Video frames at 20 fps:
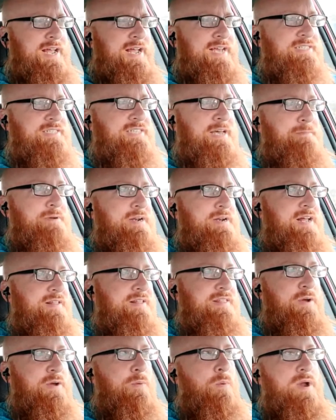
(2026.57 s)
I accepted it
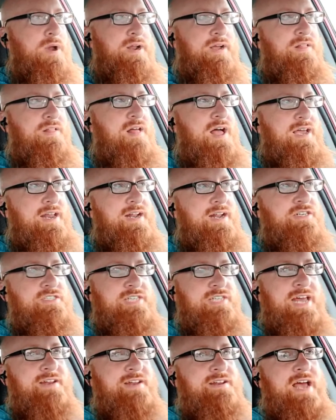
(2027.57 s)
at like 1 o'clock and I
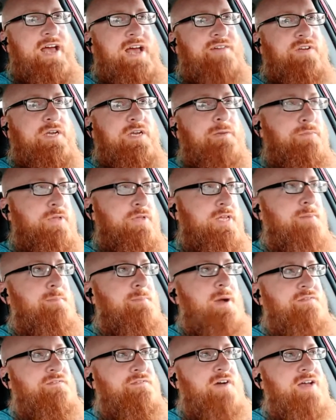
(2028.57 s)
just had to have it completed
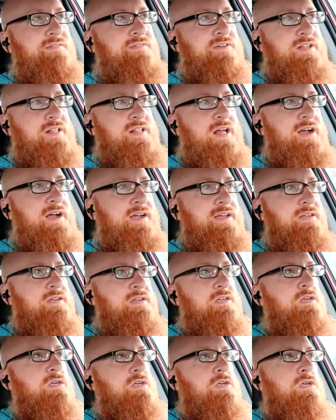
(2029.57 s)
by 5 o'clock.
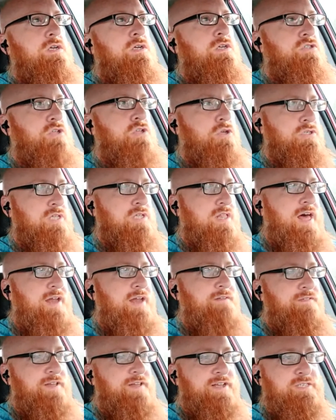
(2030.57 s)
So there's a lot
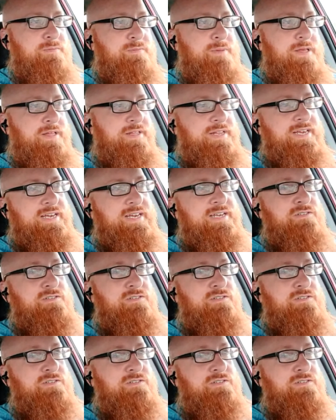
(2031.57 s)
of flexibility.